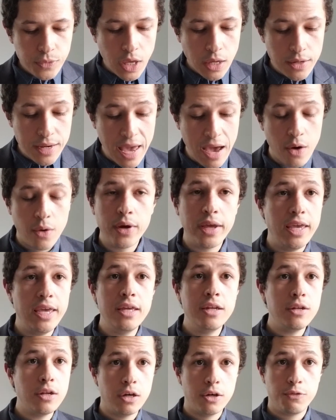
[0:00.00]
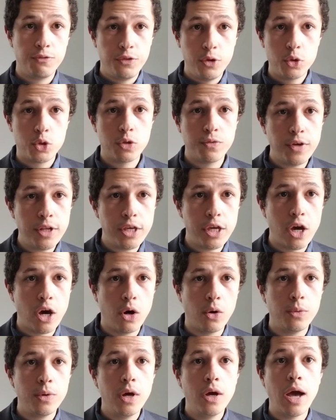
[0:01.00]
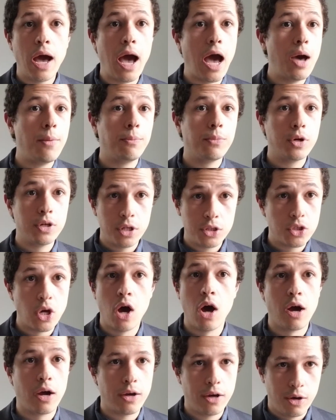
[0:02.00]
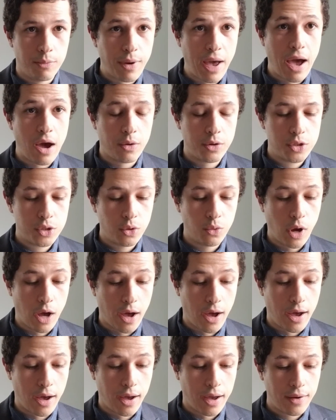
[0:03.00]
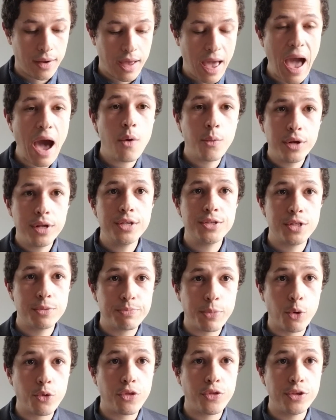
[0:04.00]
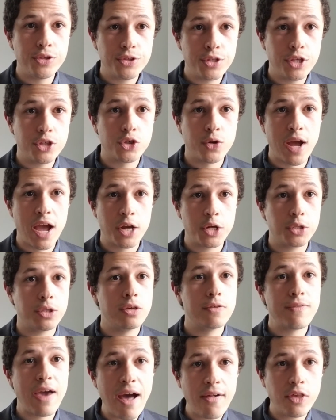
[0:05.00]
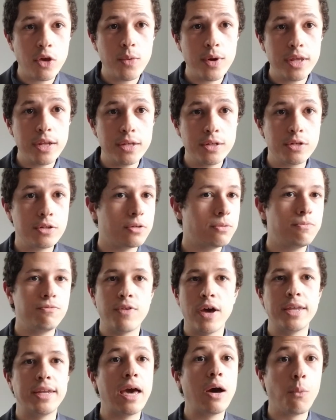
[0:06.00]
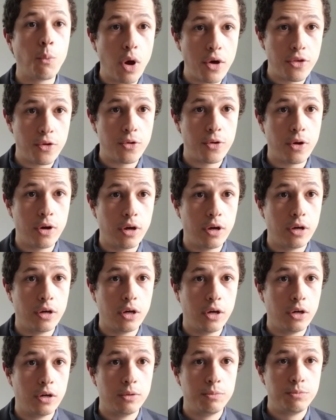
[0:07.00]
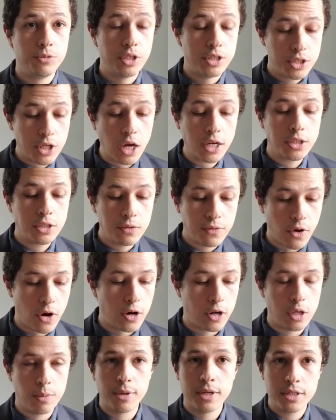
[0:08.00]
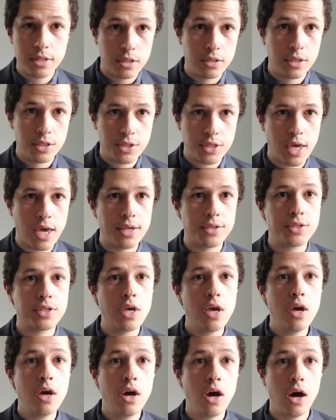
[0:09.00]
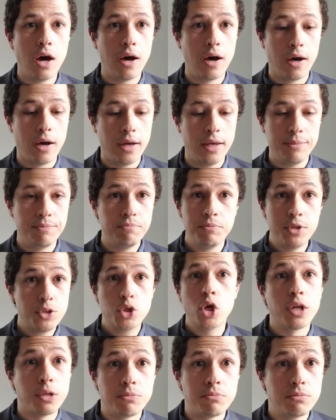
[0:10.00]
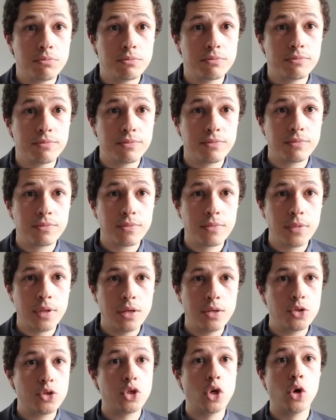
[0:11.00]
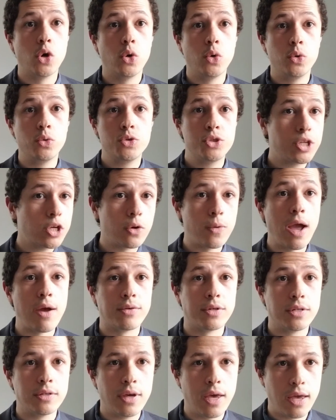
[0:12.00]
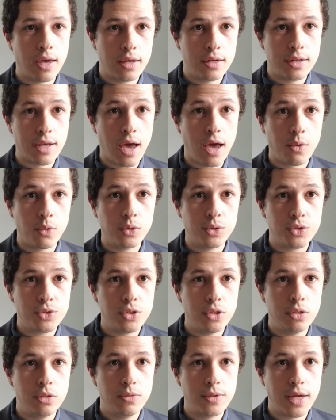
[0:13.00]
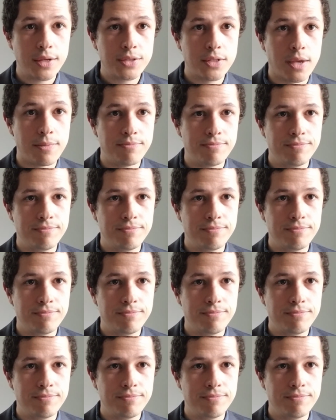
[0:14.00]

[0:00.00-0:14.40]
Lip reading: Now, in a future video, I'm going to talk about how it is that both of these things are actually evaluated to find out whether a deductive argument, in this case, is good. So stick around, and I will see you next time.